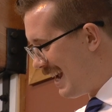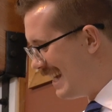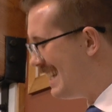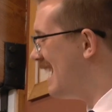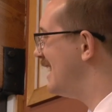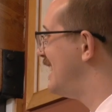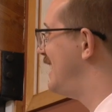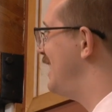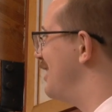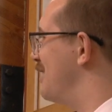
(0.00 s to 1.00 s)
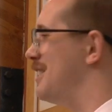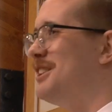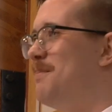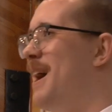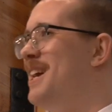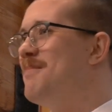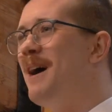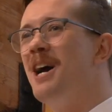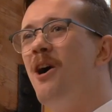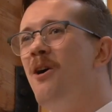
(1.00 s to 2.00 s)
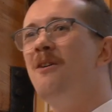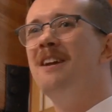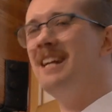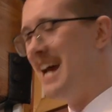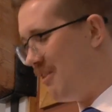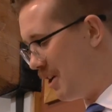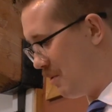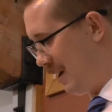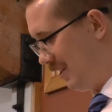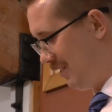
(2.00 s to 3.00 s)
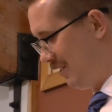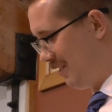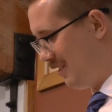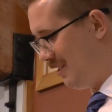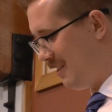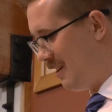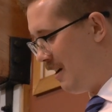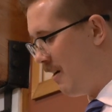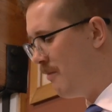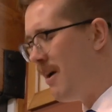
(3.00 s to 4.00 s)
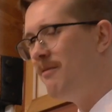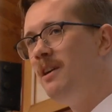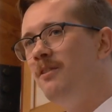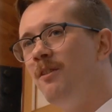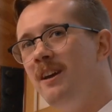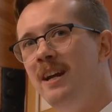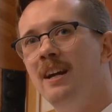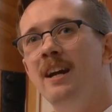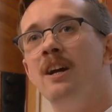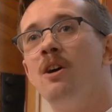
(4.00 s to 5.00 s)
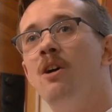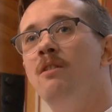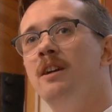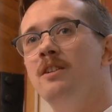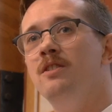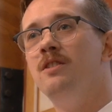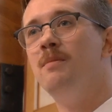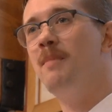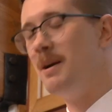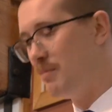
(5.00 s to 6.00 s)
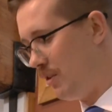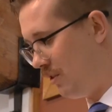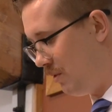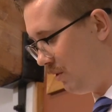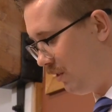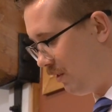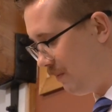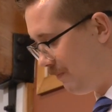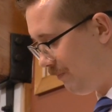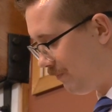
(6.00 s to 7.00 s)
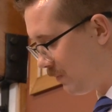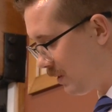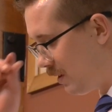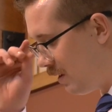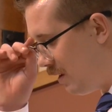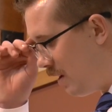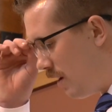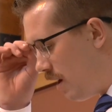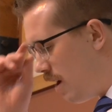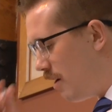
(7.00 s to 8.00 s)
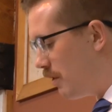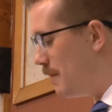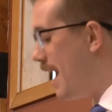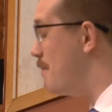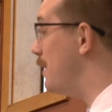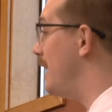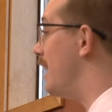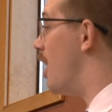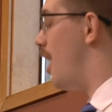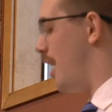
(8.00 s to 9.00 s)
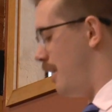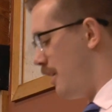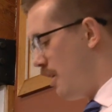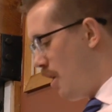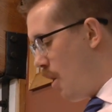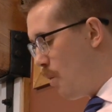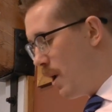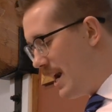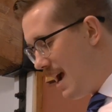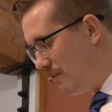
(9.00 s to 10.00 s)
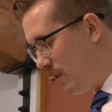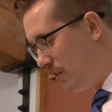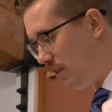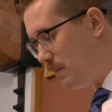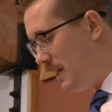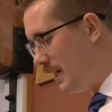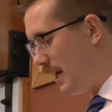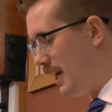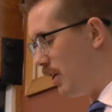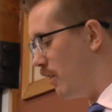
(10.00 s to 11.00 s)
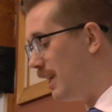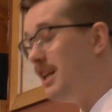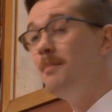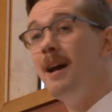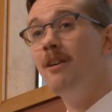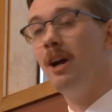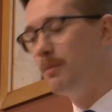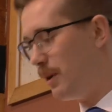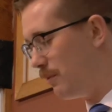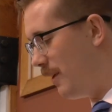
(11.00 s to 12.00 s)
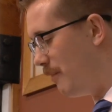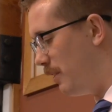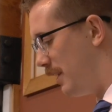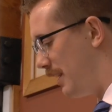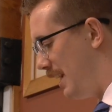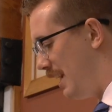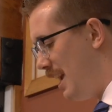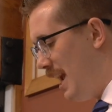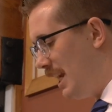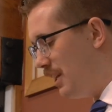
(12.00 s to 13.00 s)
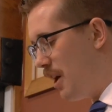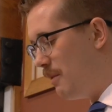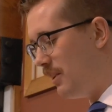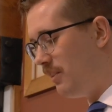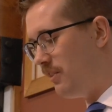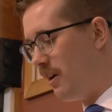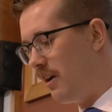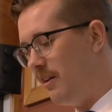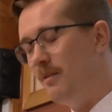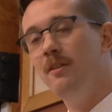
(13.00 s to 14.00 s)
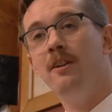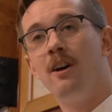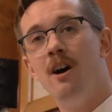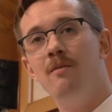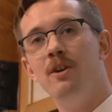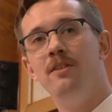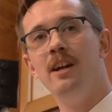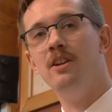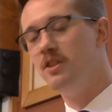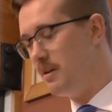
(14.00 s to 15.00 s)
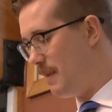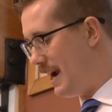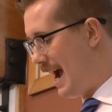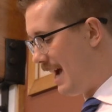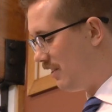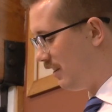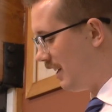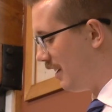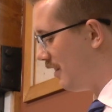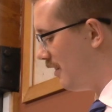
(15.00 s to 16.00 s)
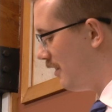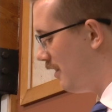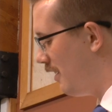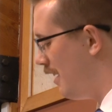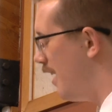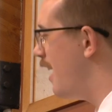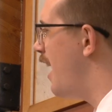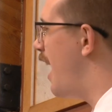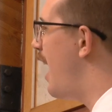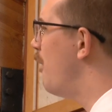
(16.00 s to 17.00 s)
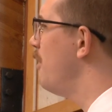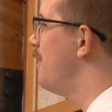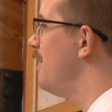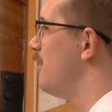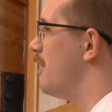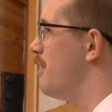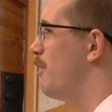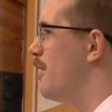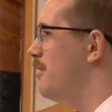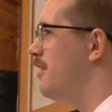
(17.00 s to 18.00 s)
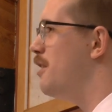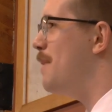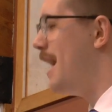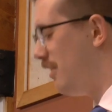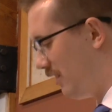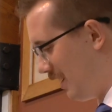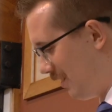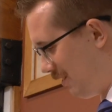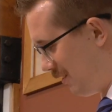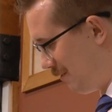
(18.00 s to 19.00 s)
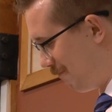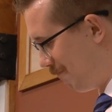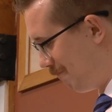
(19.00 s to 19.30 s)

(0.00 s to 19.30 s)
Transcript: And yet still, despite my own ineloquence, Reverend Lee encouraged my pursuits. From that meeting on, whenever speaking or emailing with Reverend Lee, he'd always start the conversation by asking, "How are things on the road to Damascus?"